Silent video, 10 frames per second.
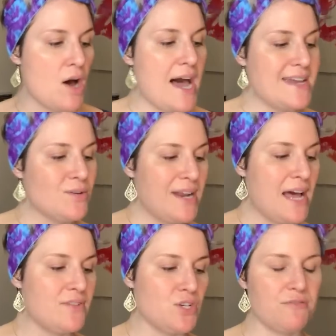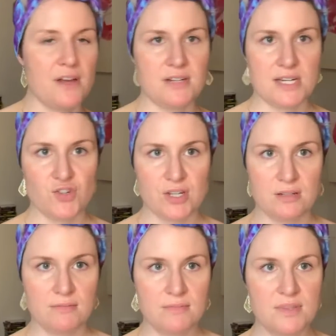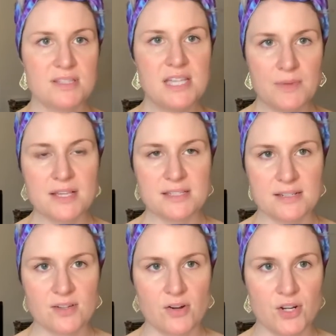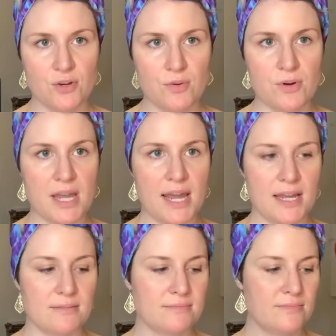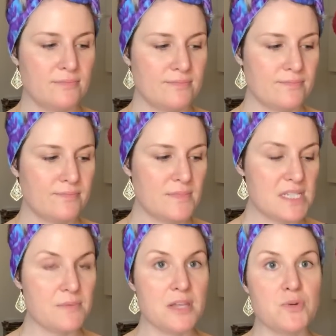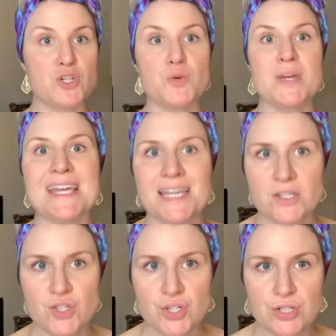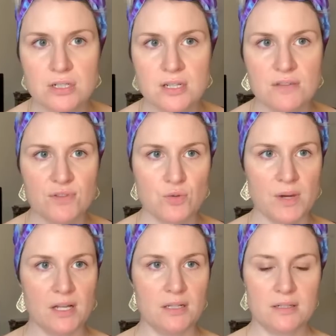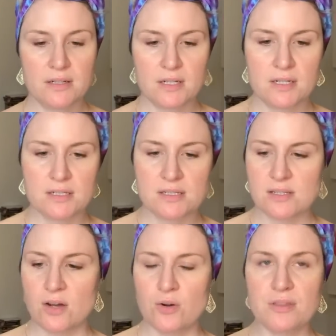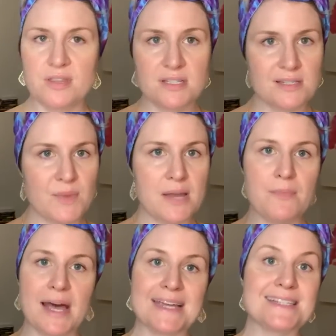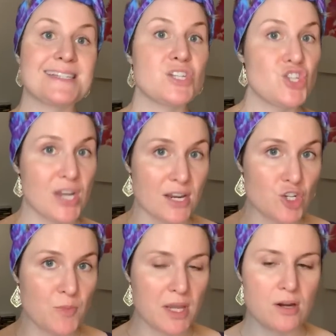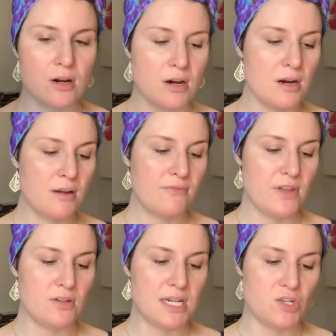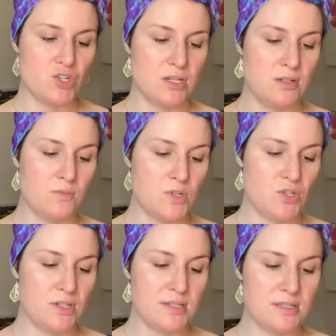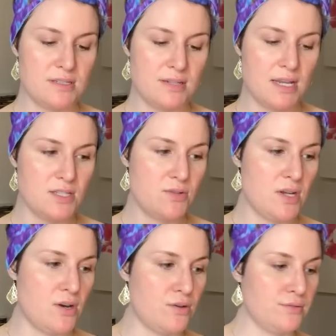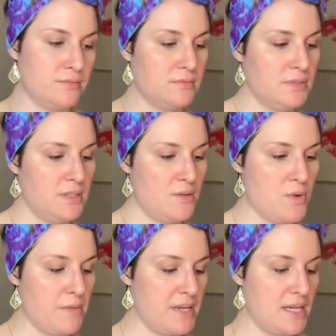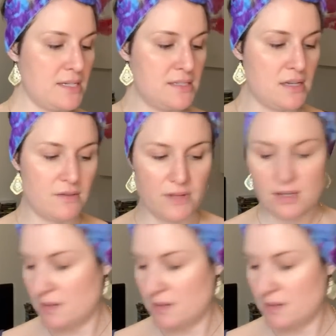I don't have a new foundation. Some of these things aren't new, okay? Some of them are new-ish, if you will. So this is my Bite Changemaker foundation, which is, as you know, probably getting sick of it.